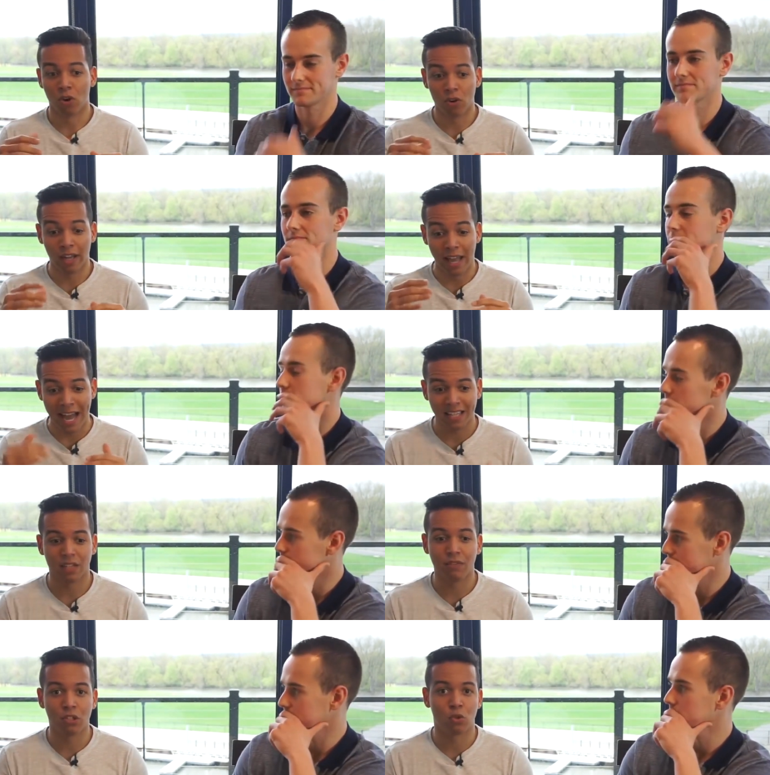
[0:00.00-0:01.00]
Speaker 1: they're
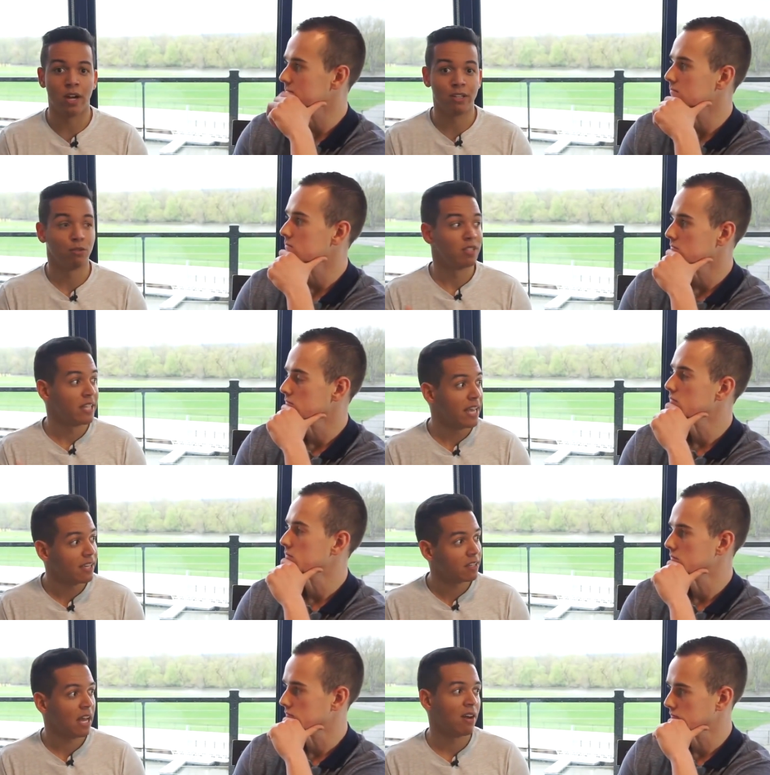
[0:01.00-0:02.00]
actively trying to
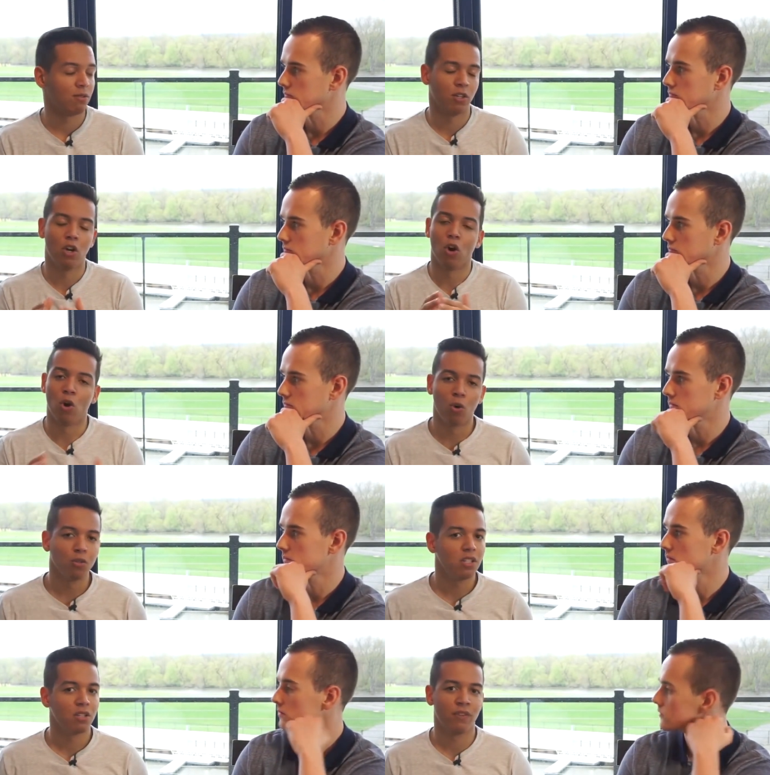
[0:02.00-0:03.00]
take down all
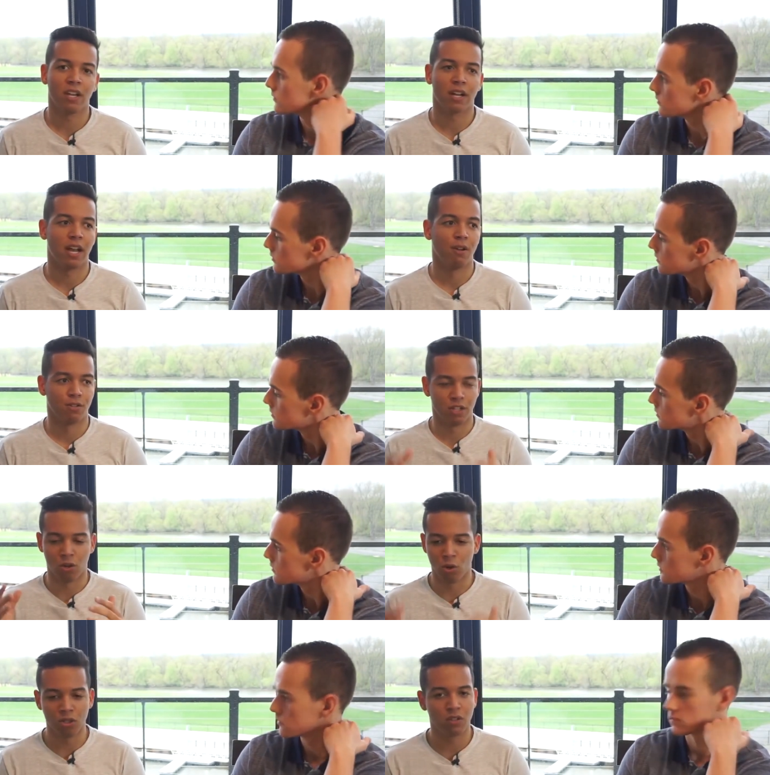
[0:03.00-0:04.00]
these fake accounts and
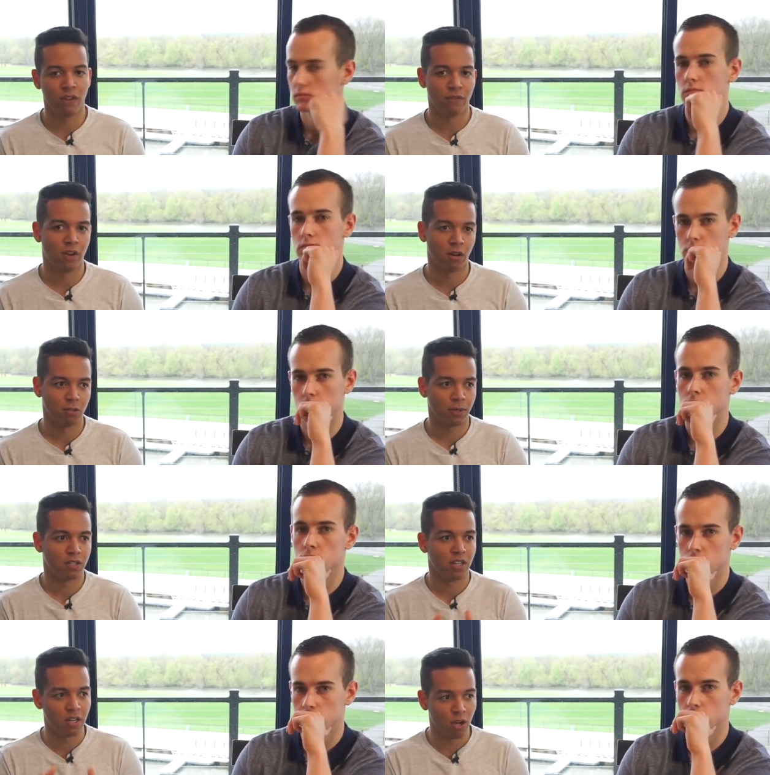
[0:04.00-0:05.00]
all these fake followers
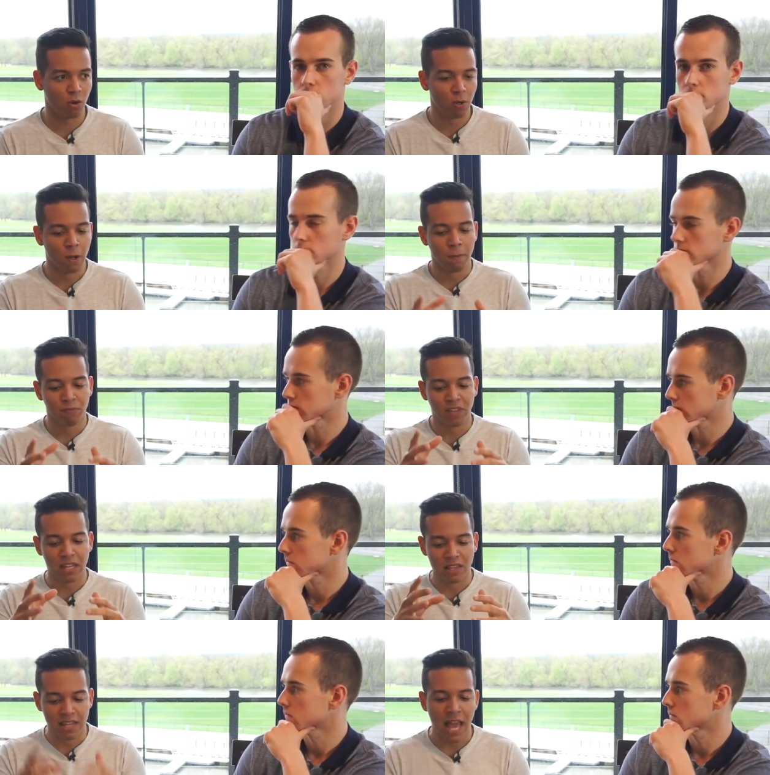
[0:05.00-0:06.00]
because they know
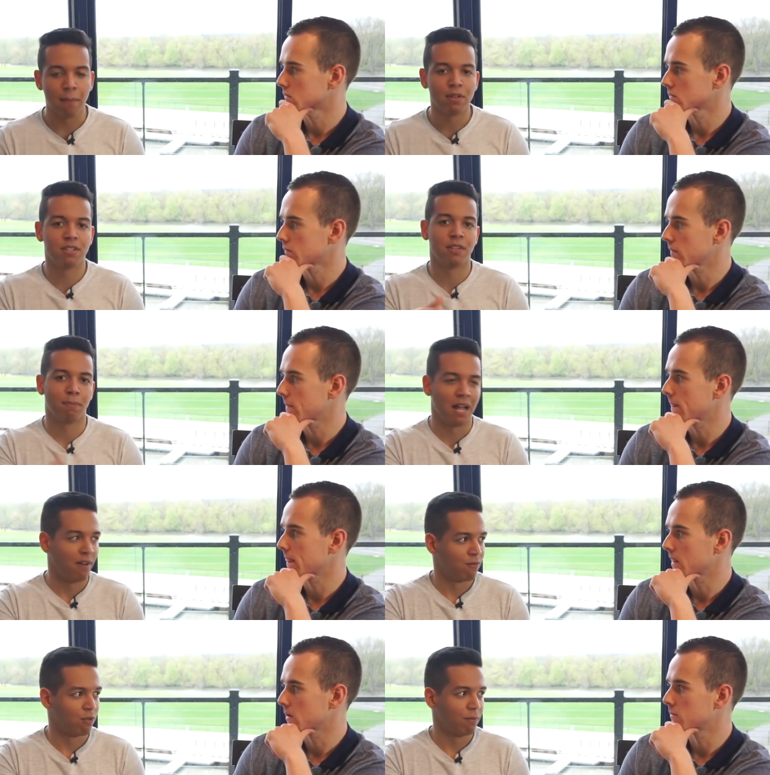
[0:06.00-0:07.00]
they damage the
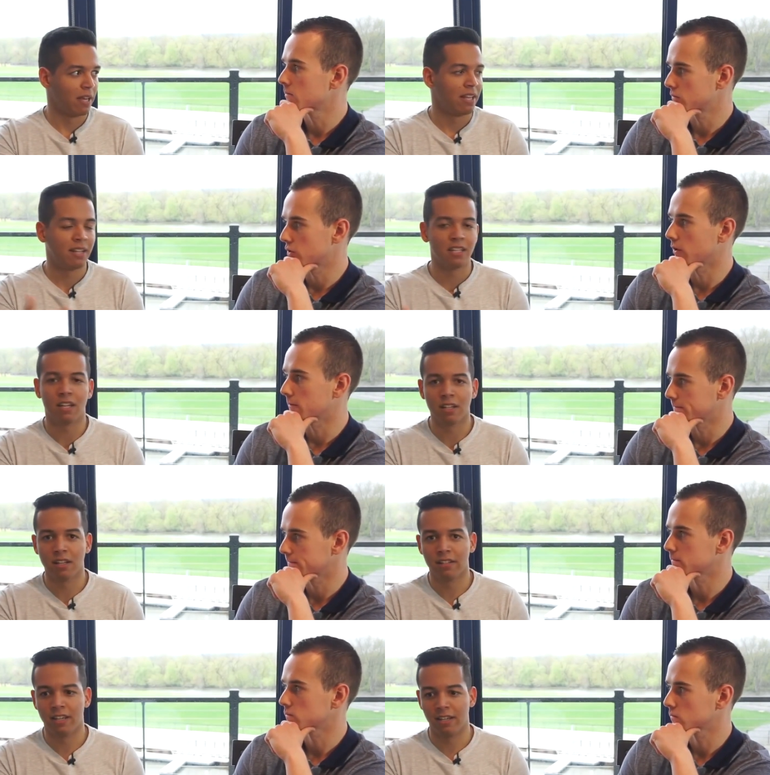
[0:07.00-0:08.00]
platform. And at the end of
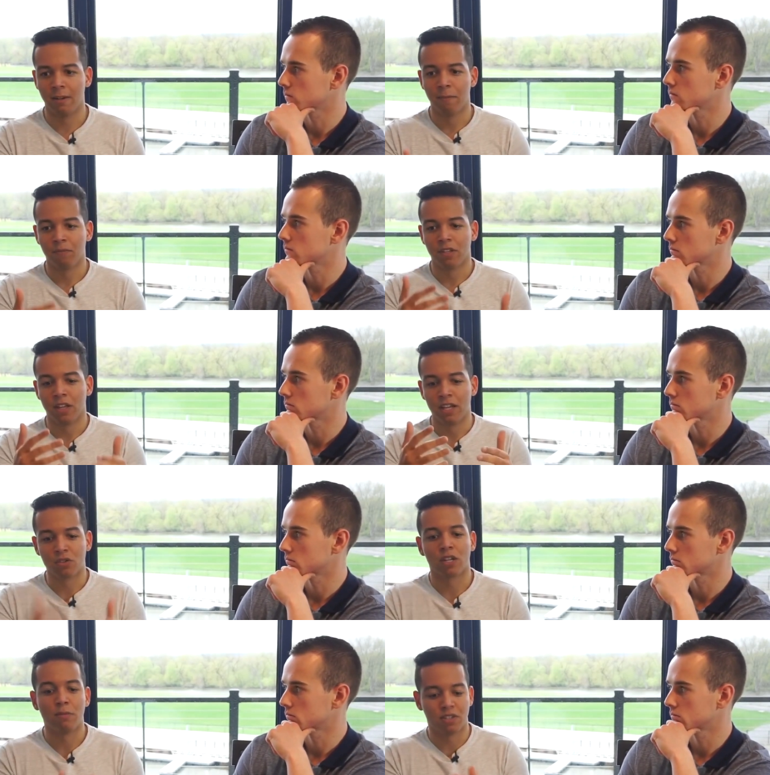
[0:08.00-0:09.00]
the day,
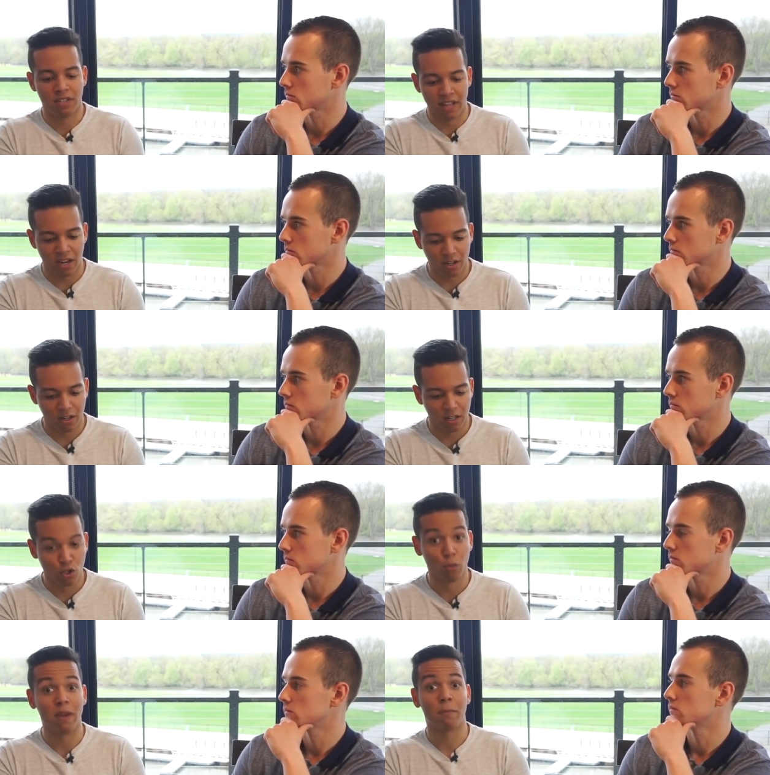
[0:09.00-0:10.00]
Instagram is there
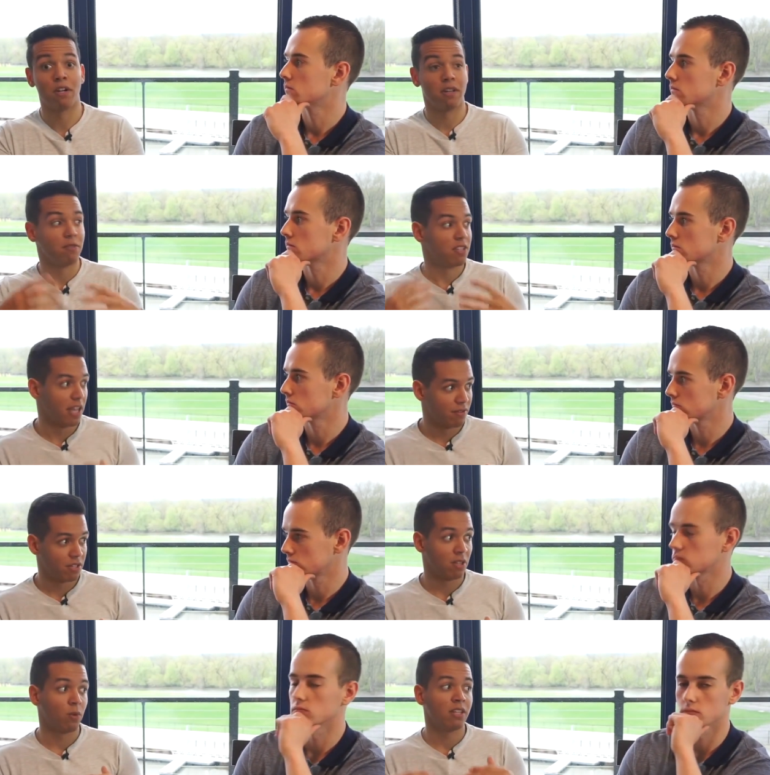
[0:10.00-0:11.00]
to make money themselves,
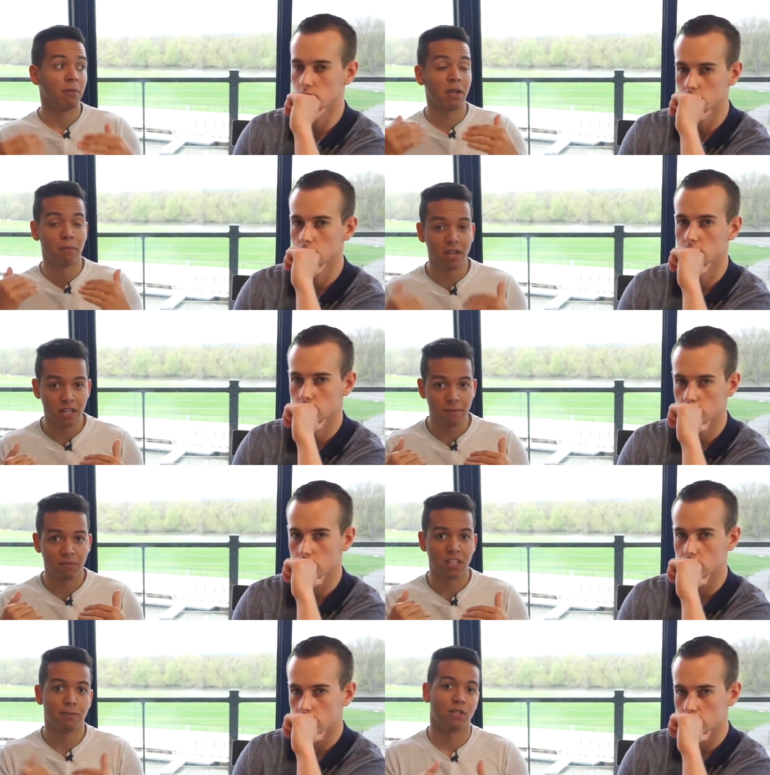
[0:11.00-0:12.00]
and the way they make
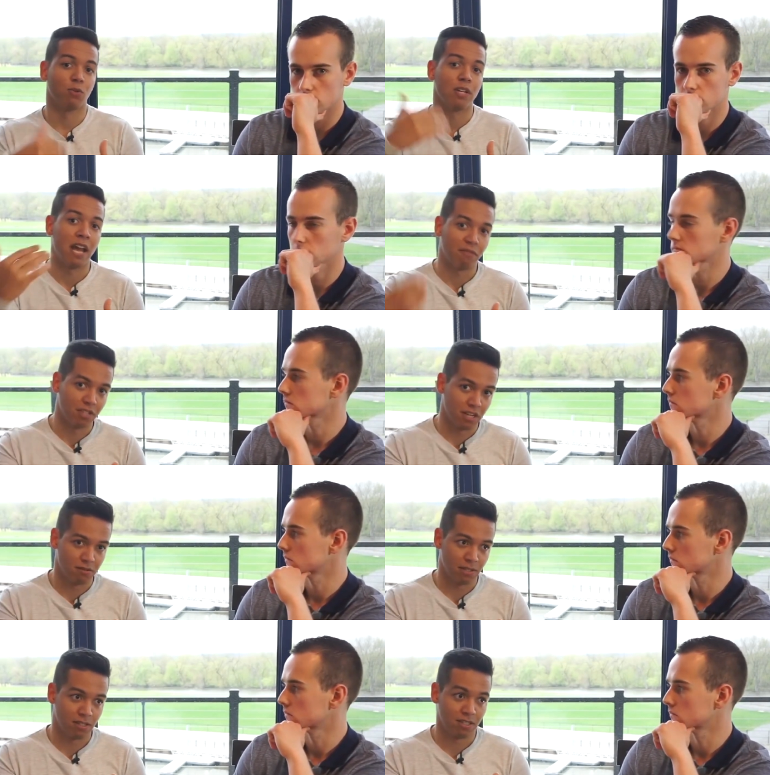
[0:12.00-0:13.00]
money is by showing
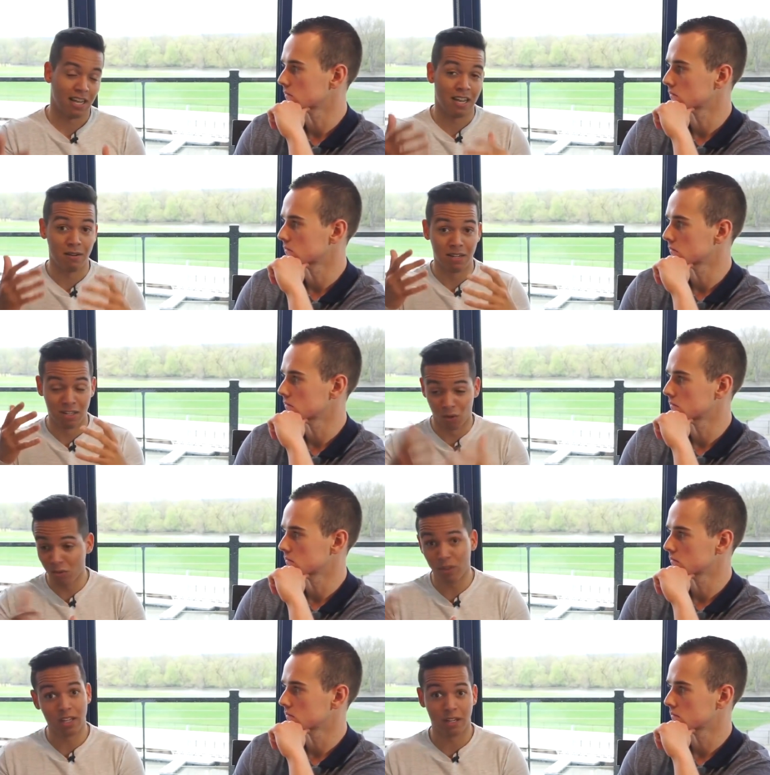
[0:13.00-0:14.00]
advertisements. And the
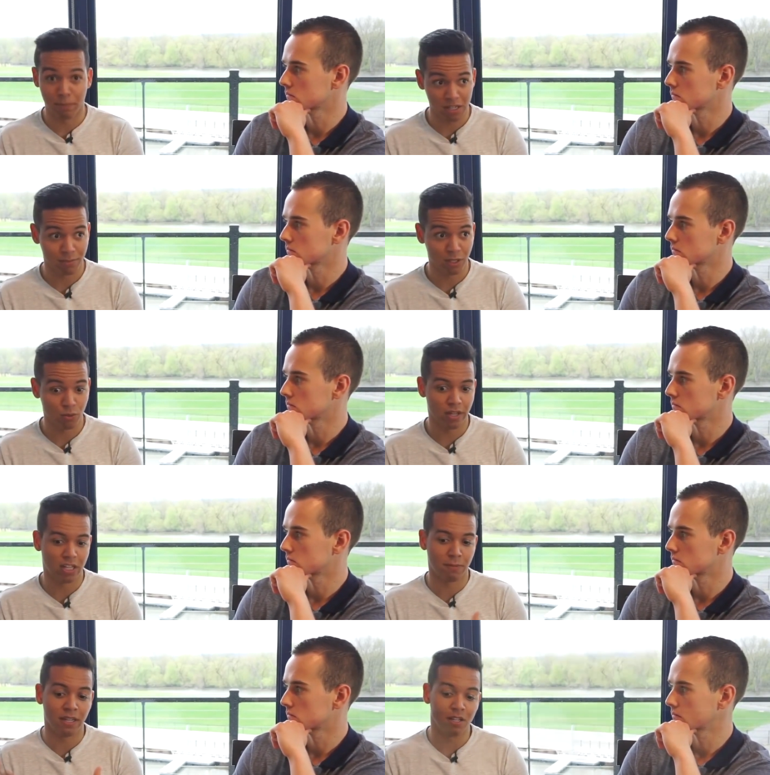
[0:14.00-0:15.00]
only way they can possibly do that is